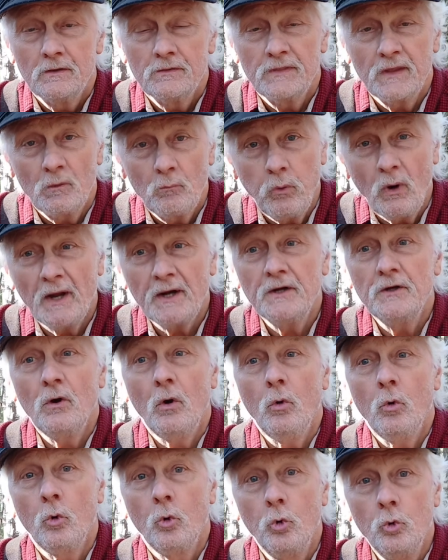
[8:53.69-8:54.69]
They want to
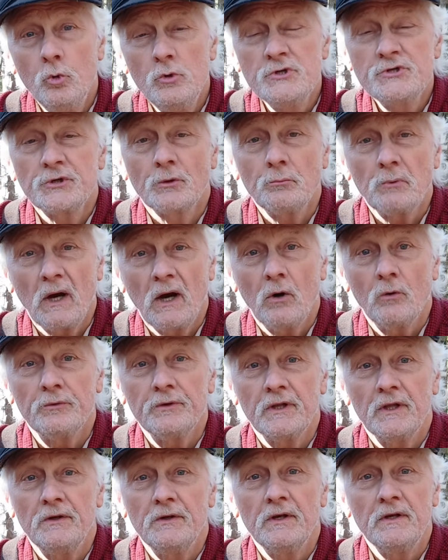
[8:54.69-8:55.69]
know who's around
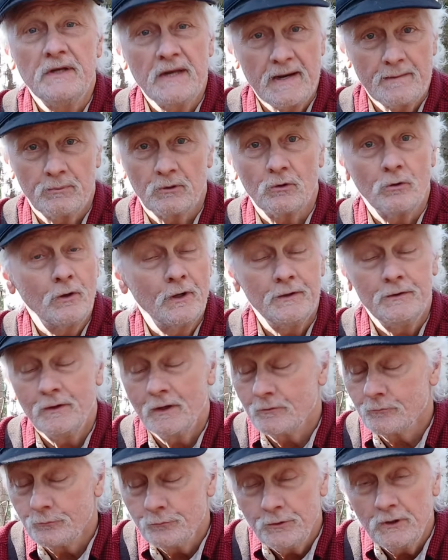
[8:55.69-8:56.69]
in the neighborhood,
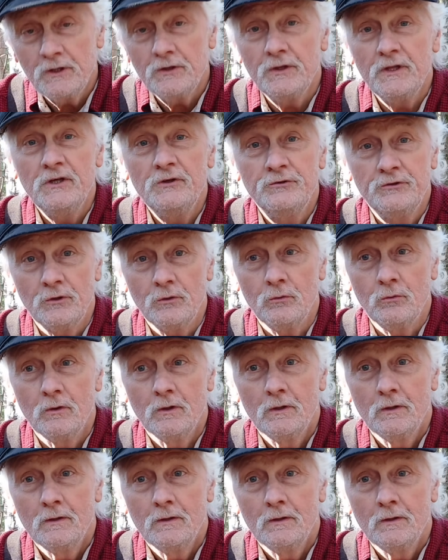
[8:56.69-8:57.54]
really do.